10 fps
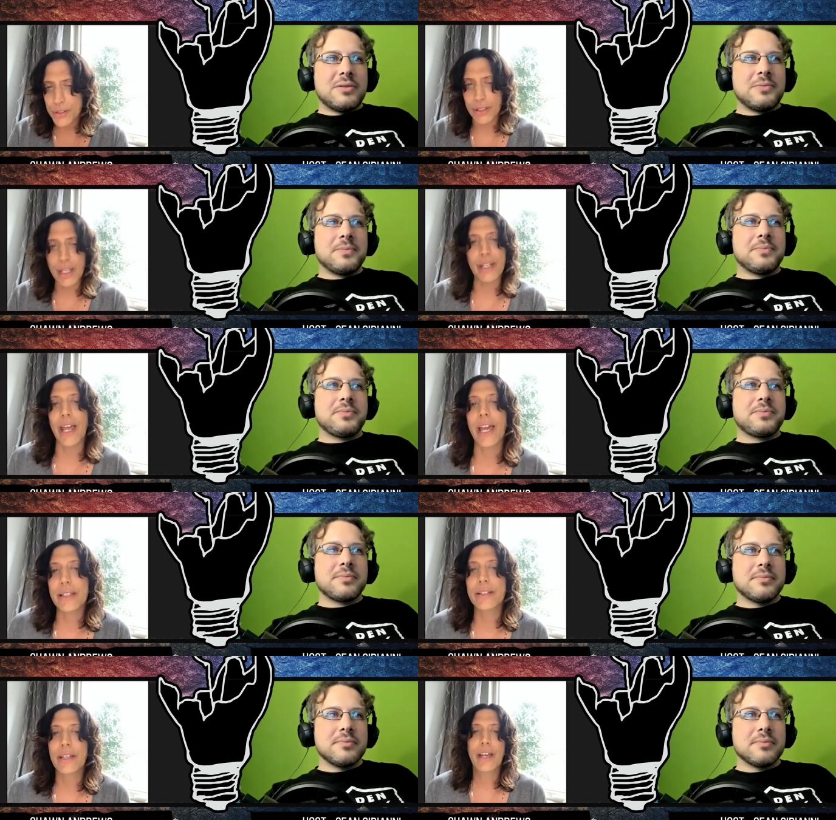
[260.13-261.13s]
Speaker 1: or a
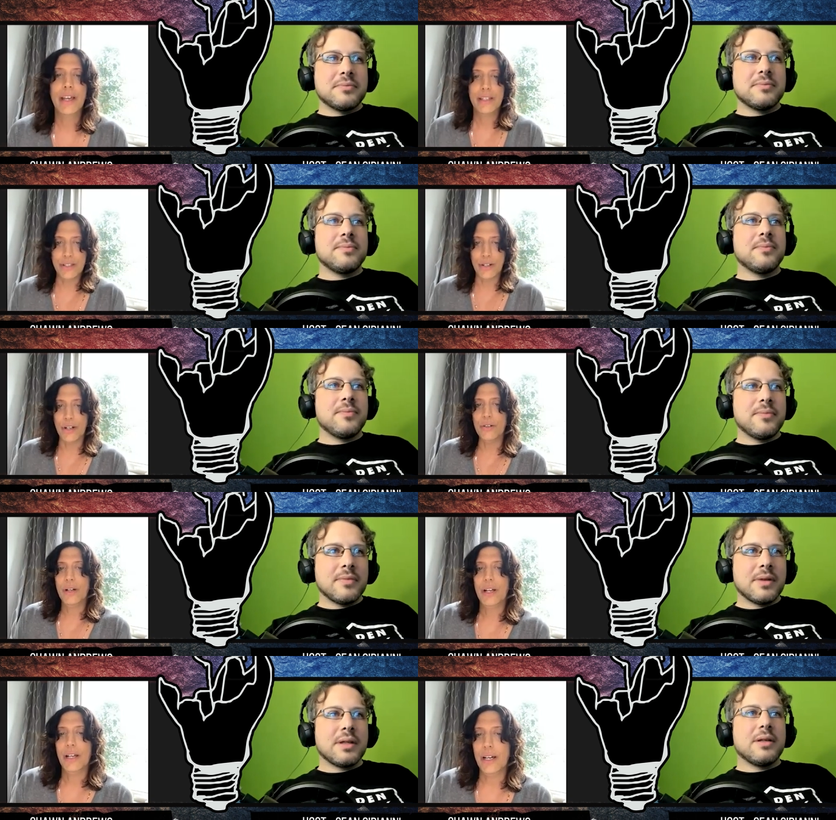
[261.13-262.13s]
connect, you know.
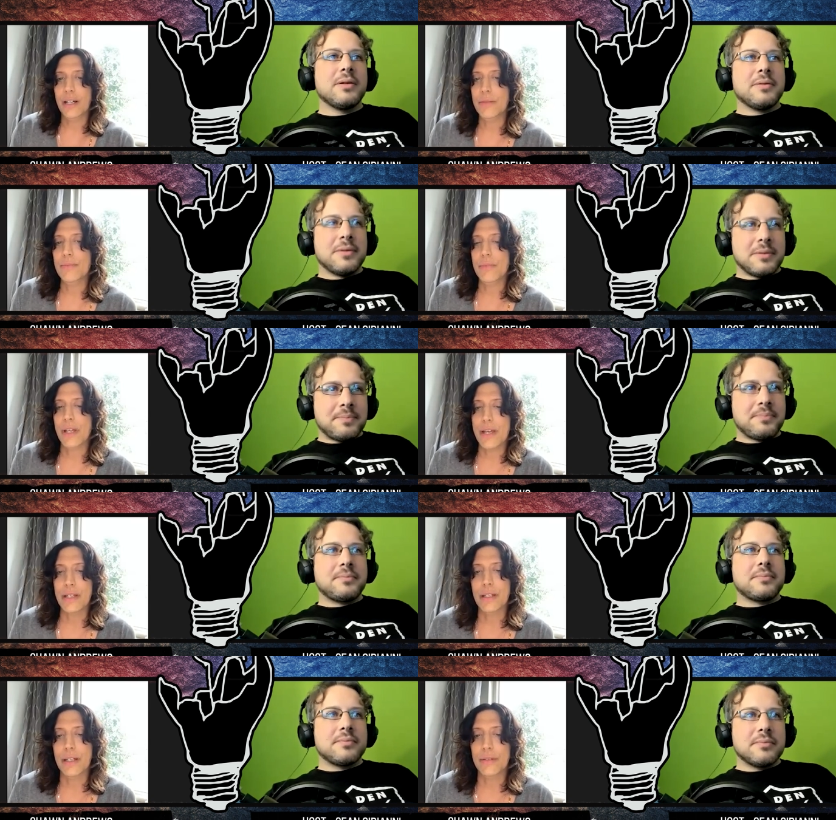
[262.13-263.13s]
Um,
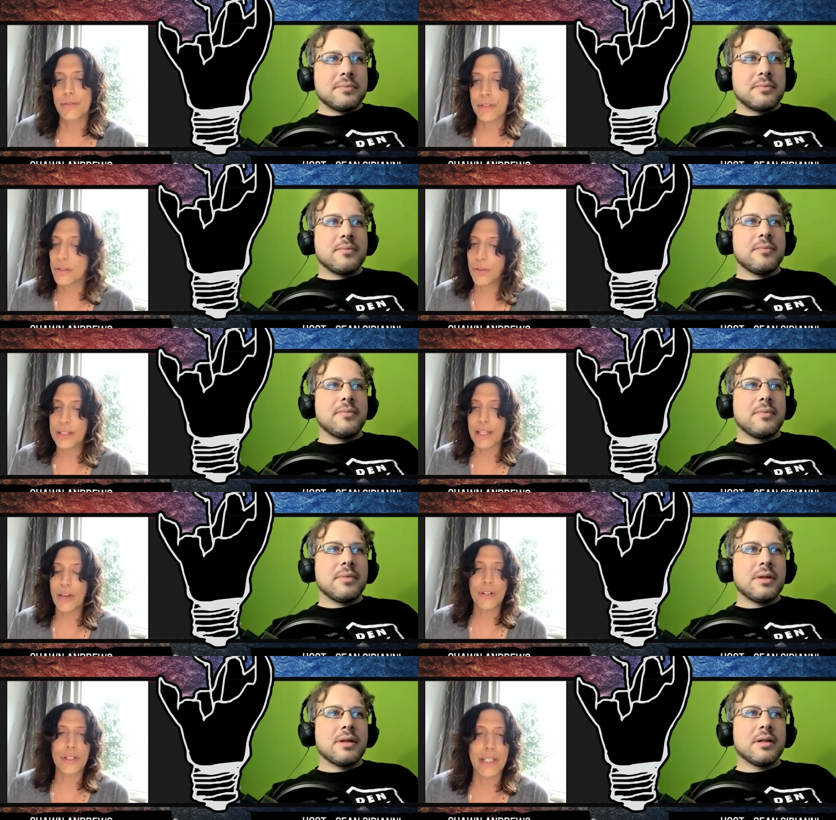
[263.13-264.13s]
and uh, so that
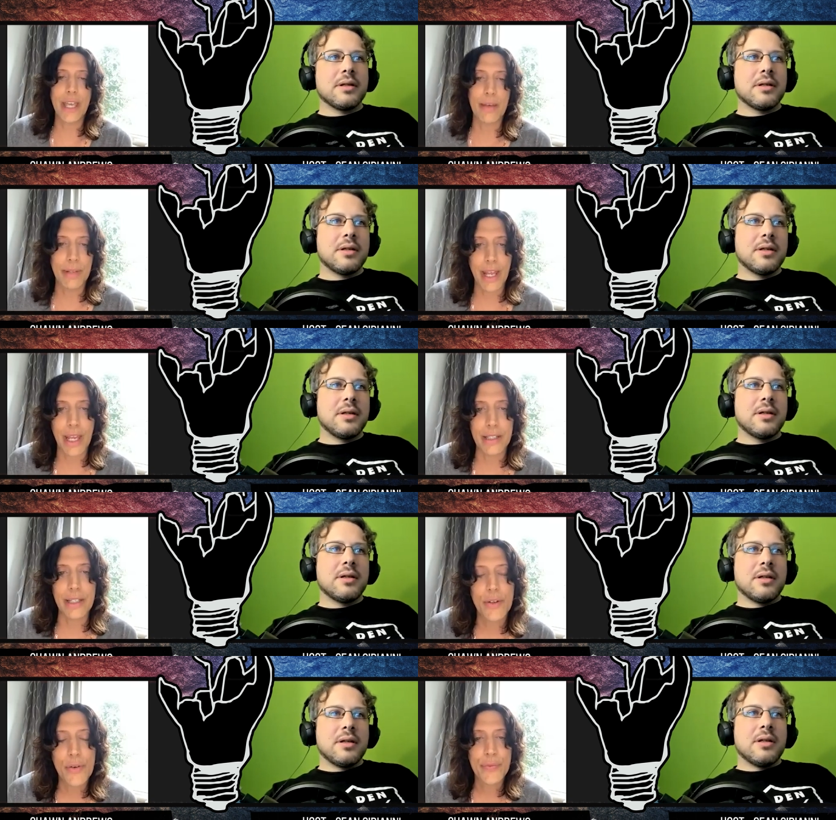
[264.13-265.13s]
definitely came in handy.
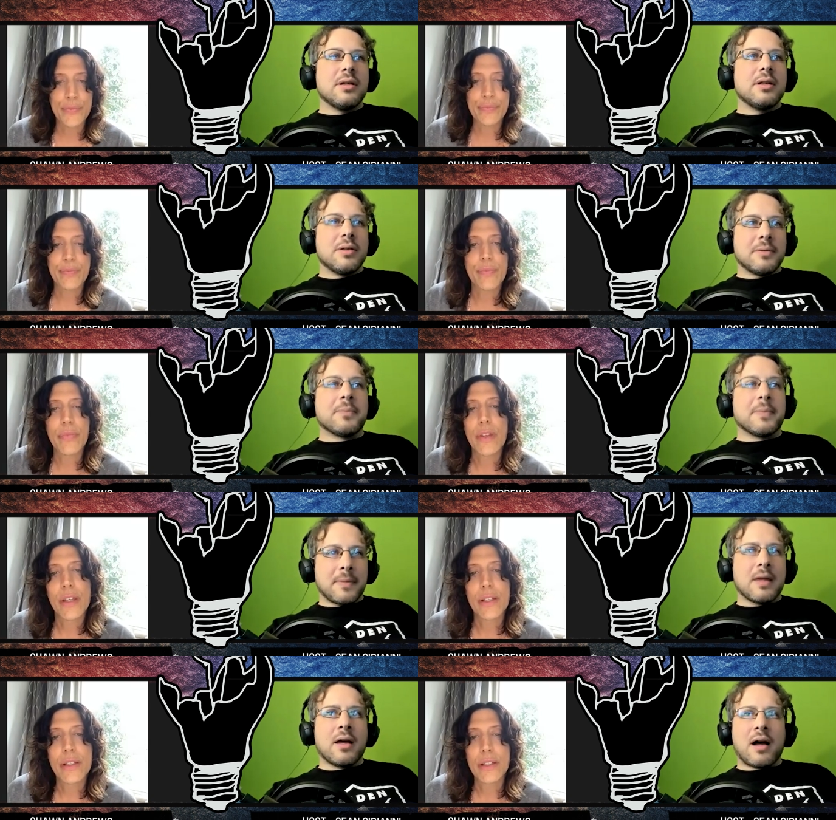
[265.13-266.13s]

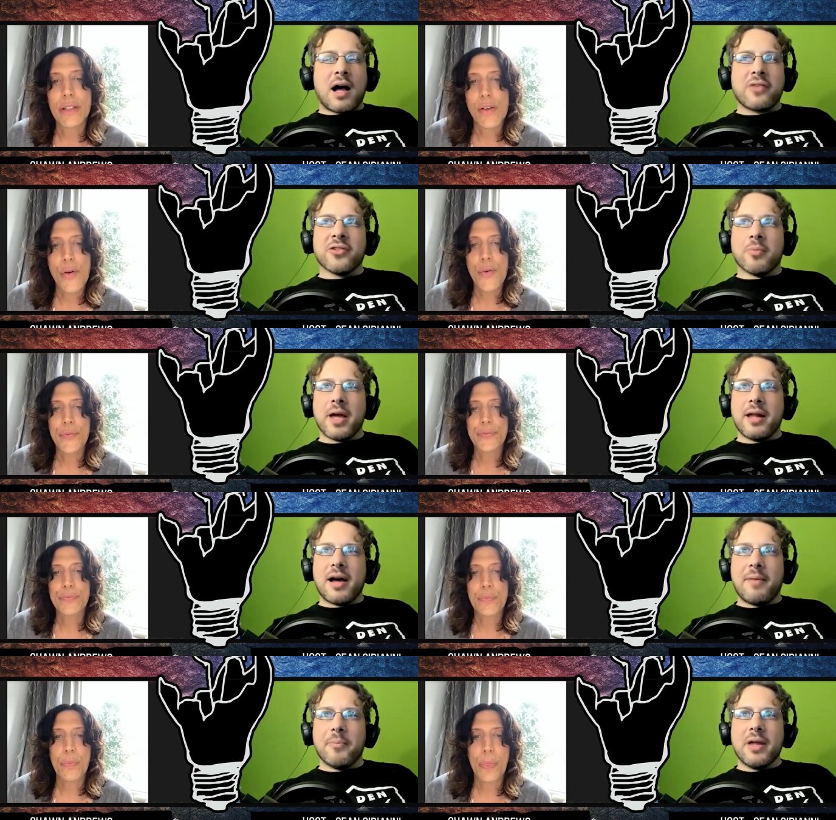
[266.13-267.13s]
Speaker 2: Awesome. And
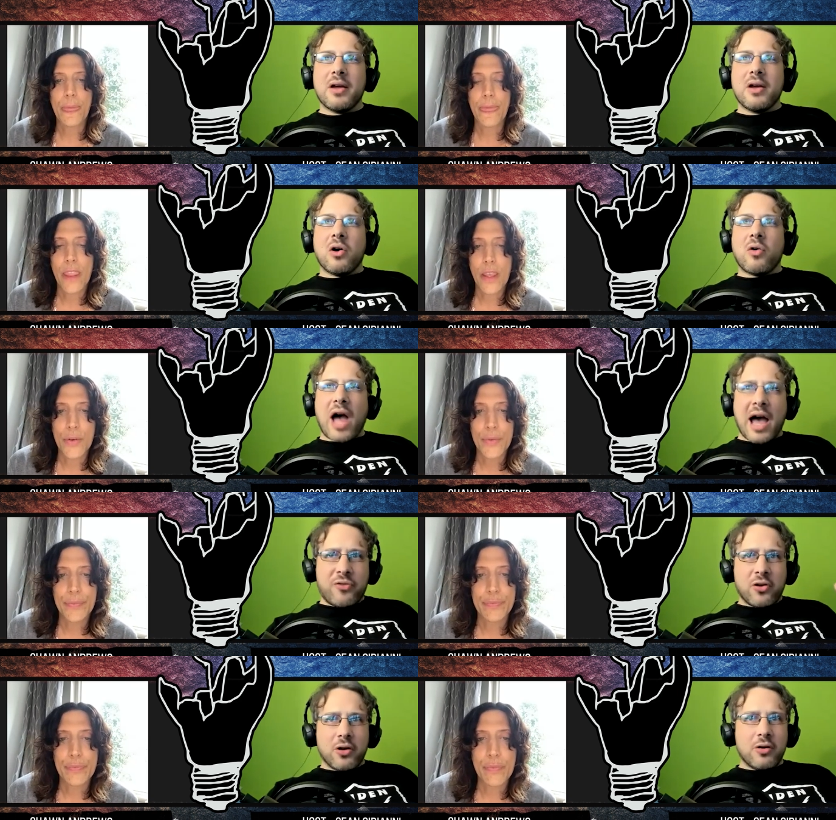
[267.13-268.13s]
um,
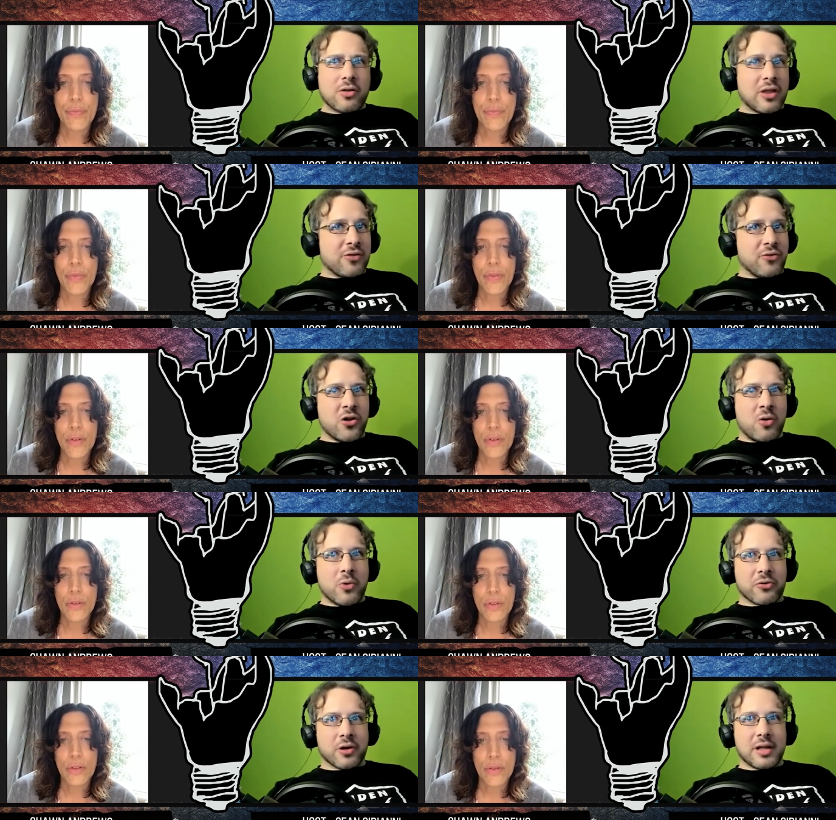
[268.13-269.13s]
after this film
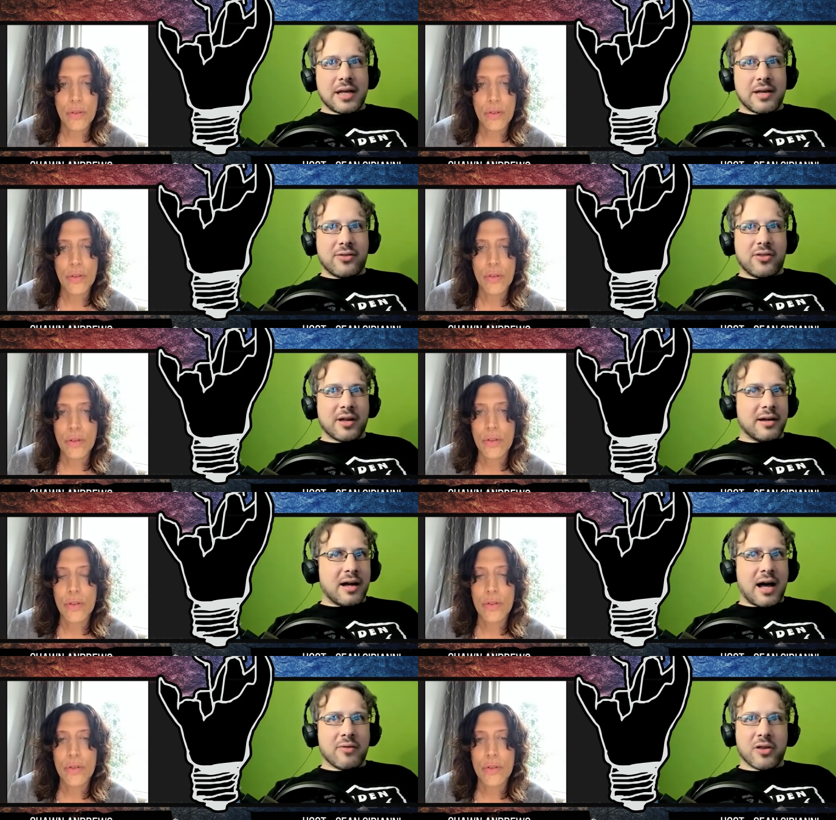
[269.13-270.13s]
was released, uh,
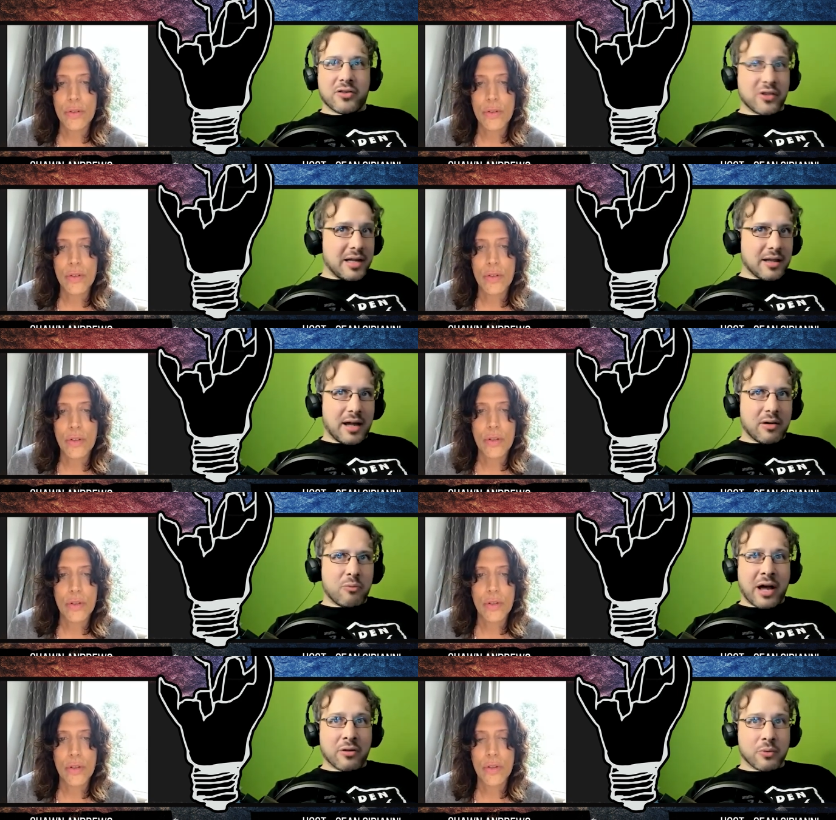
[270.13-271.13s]
obviously, like
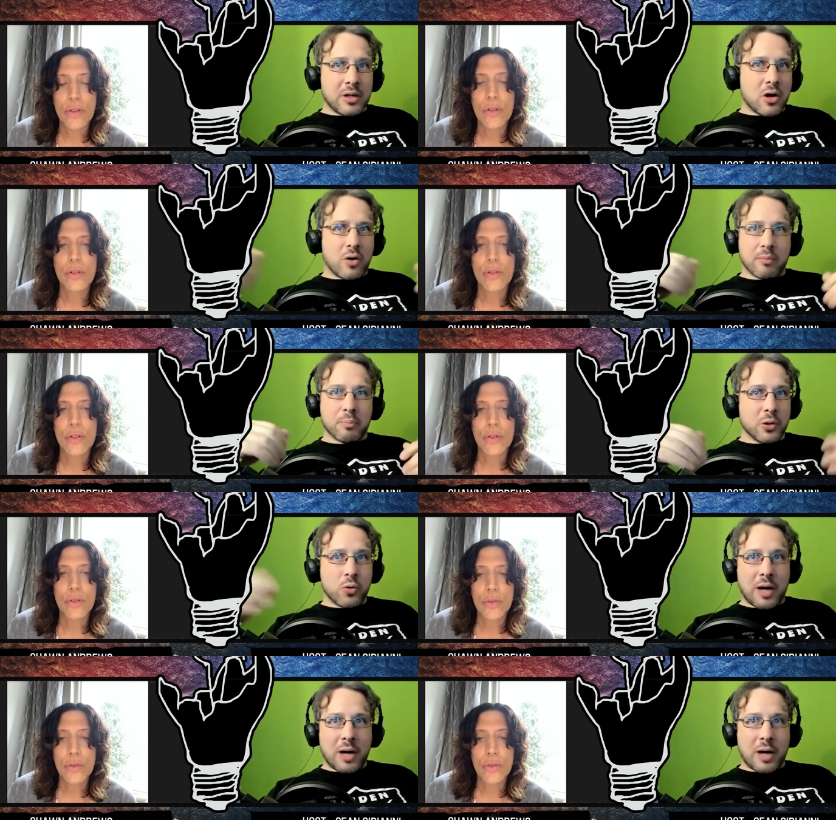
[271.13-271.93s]
as we know, it blew